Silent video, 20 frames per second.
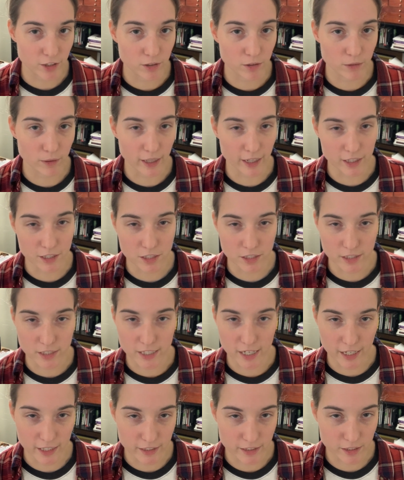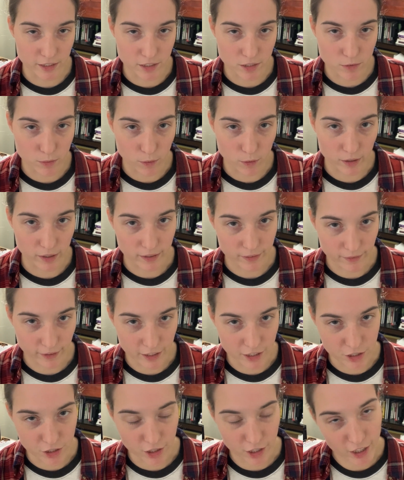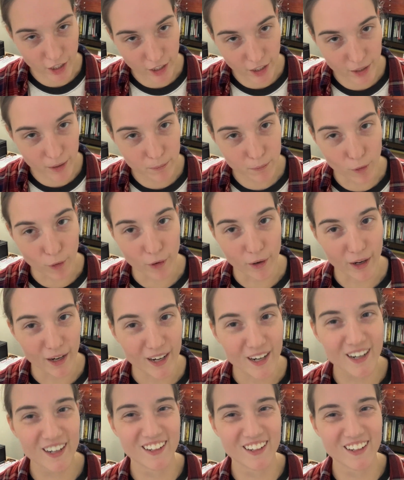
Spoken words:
who actually tended toward adventure more.